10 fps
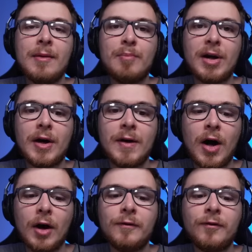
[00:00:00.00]
But
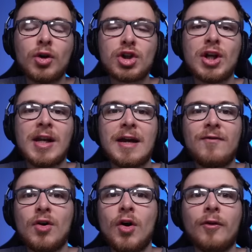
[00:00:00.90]
unfortunately, if
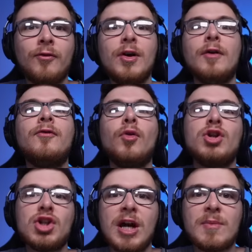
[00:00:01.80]
you got 3 or 4
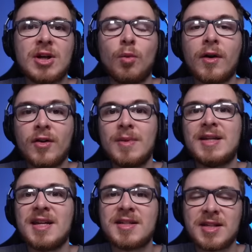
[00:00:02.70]
chips and one of them
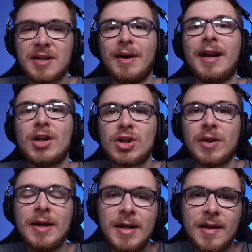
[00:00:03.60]
is the assistant
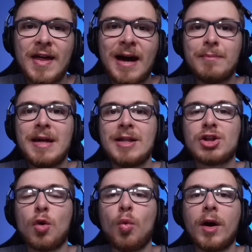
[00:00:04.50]
manager, that
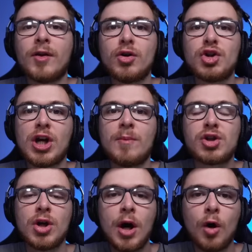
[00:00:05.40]
means one of those
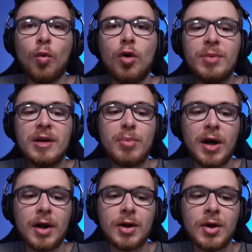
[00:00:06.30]
chips will be
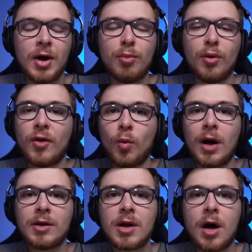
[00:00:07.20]
burned. But with the
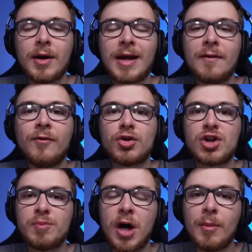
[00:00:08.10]
wildcard, it
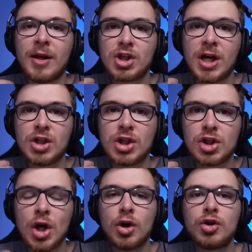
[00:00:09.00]
enforces permanent
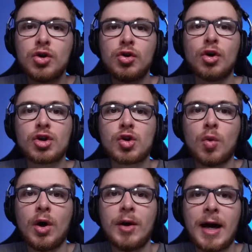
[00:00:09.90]
changes to your
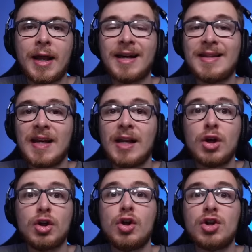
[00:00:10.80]
squad, and ideally
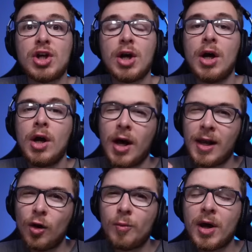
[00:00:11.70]
you'd use it a
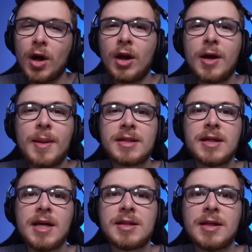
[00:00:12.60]
little bit earlier in the
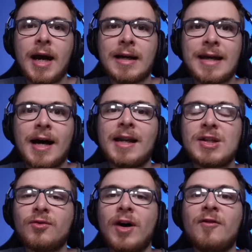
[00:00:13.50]
season and get at
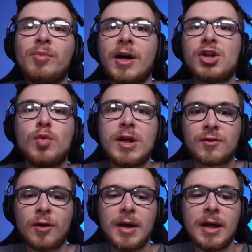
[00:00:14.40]
least 5+ weeks
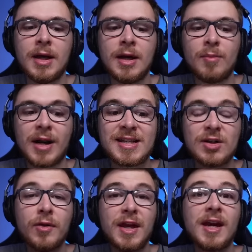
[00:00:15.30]
from it. But I
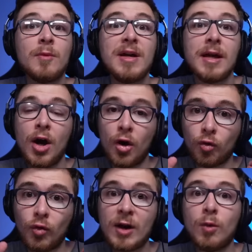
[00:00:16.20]
still think it can be
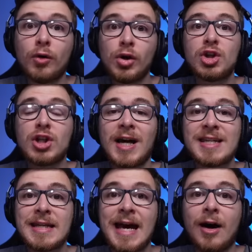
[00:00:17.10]
really well
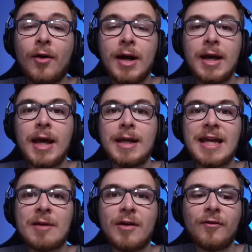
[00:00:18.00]
utilized now in
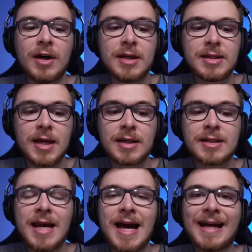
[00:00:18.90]
Gameweek
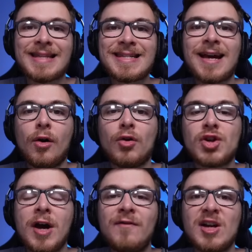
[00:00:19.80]
36, and
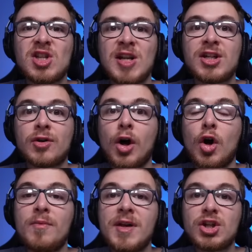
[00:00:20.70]
Sells faces Leicester at
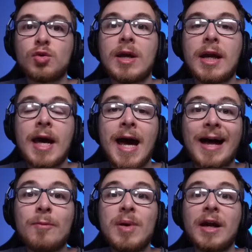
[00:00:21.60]
home this week,
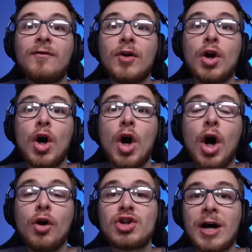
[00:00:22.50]
and Pickford
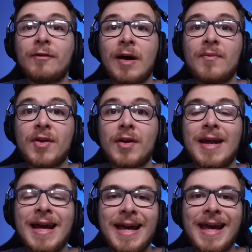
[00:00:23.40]
hosts
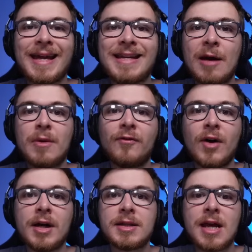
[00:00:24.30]
Southampton in Gameweek
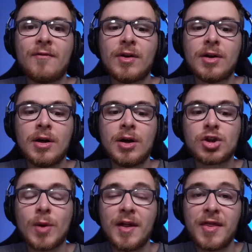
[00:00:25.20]
37.
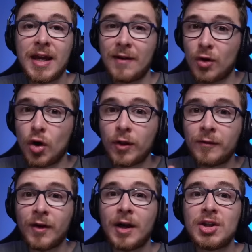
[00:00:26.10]
So I think if you've got the
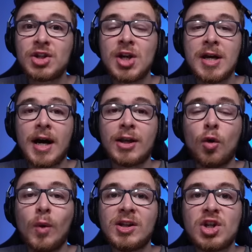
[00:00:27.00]
funds and you're
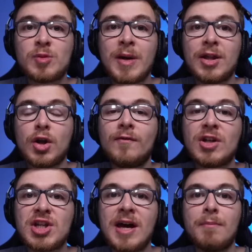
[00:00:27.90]
willing to spend over
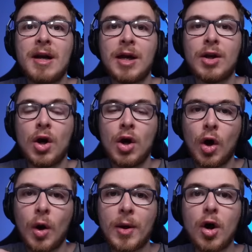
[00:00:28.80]
10 million
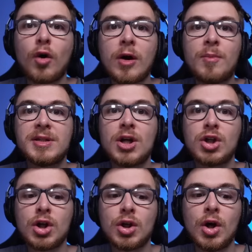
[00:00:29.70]
on the goalkeeper
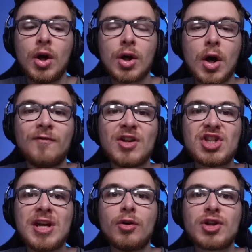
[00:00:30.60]
position, going for
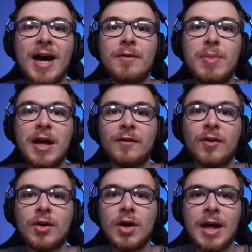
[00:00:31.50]
Sells and
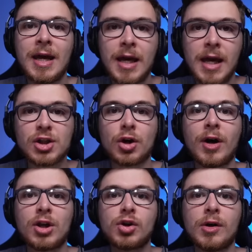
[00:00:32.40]
Pickford is a
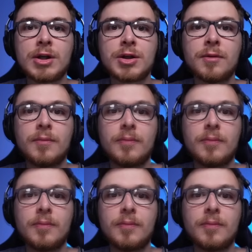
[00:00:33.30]
great choice.